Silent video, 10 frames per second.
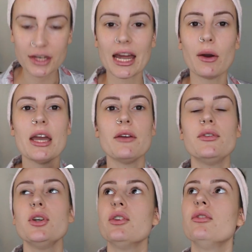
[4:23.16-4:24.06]
now
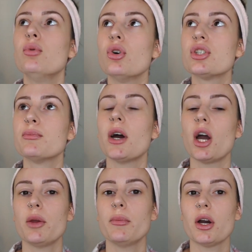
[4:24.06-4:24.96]
if you'd have watched my
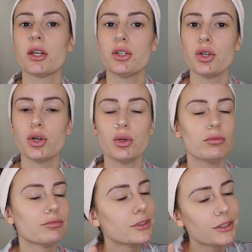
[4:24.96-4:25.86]
Home Bargains
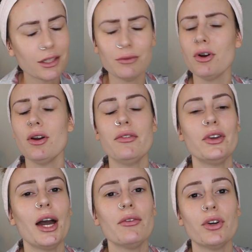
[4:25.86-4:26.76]
haul, don't worry if
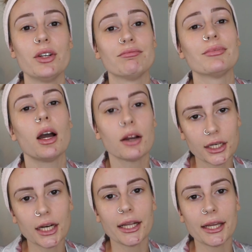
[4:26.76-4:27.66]
you haven't, I'm
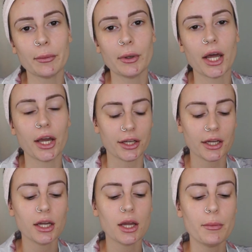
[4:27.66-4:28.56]
going to link it below.
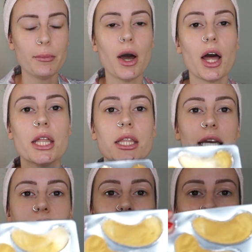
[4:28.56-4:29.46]
But
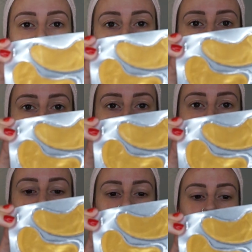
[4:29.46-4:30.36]
these
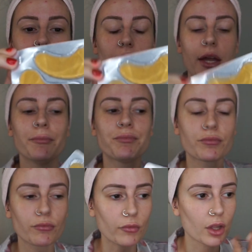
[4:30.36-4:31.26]
babies, okay,
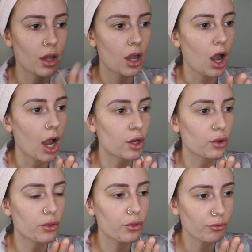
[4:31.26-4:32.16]
I
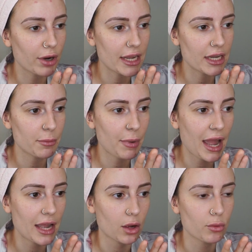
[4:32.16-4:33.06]
got 3 in a
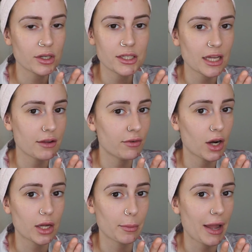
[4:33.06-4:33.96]
pack, I want to say for
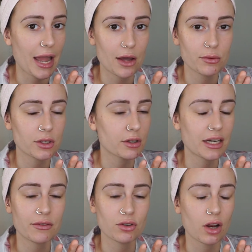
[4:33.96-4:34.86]
like £1, I'm going
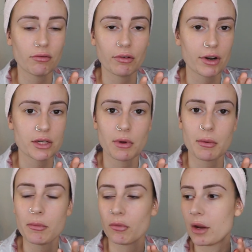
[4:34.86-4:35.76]
to have to like refresh my
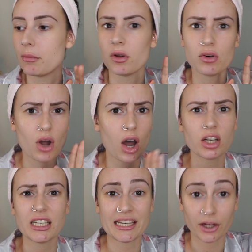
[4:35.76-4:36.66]
memory, but
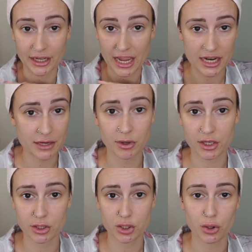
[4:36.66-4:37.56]
hardly like any
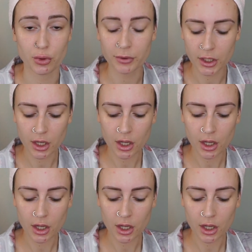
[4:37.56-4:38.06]
money at all.